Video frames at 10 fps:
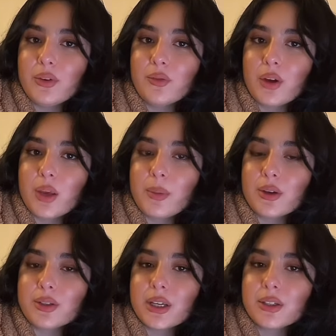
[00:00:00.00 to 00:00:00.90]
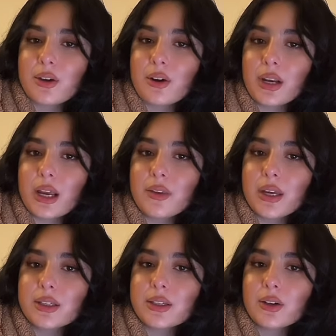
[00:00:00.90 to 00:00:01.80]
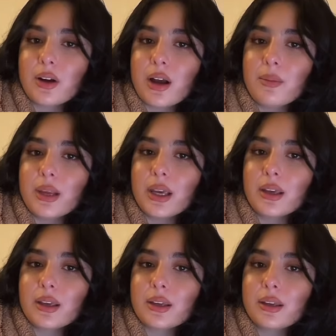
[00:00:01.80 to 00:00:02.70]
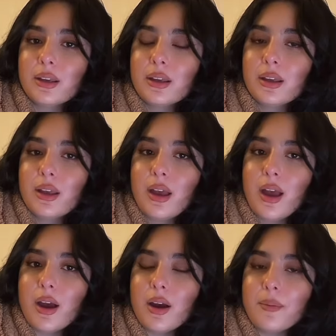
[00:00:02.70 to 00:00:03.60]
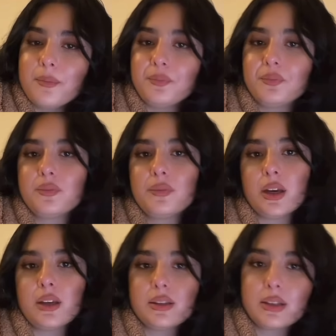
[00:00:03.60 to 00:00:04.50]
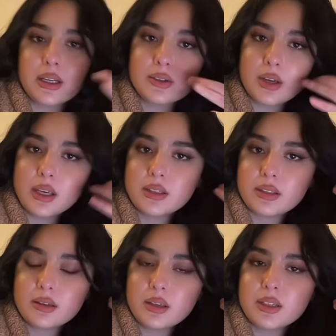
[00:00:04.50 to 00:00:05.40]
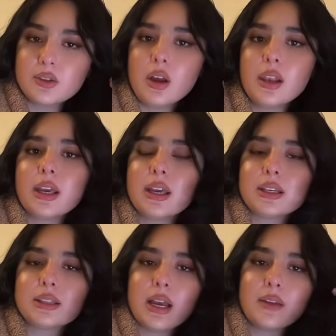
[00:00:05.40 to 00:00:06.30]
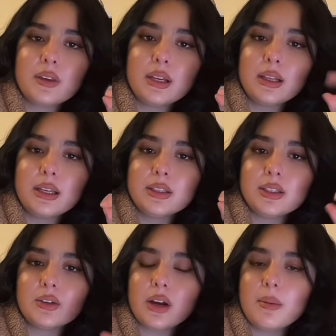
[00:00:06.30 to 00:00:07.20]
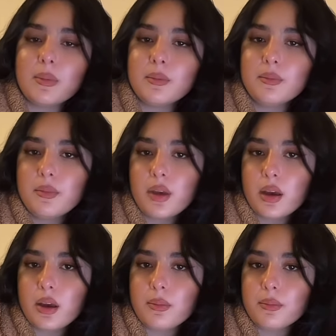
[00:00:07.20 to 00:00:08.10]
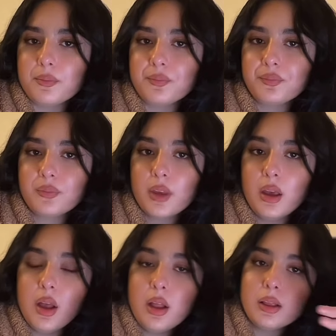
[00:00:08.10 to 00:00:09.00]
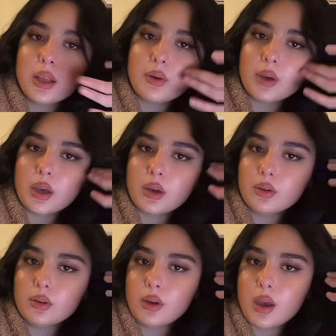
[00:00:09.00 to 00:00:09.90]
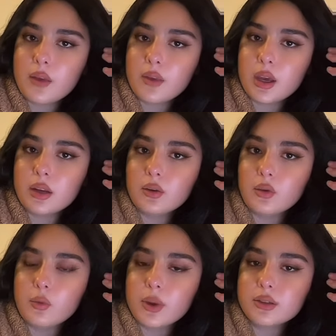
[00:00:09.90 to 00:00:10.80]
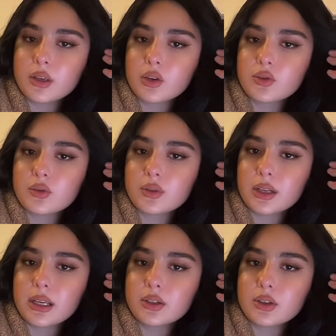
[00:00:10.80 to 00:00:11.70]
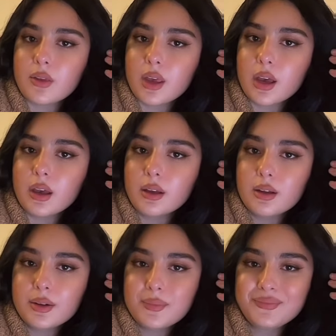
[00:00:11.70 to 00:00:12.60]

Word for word: If you follow me on TikTok, click the Instagram link. Um, that's linked it's it's not a link, it's like the little Instagram um, logo and then all my socials are linked on there.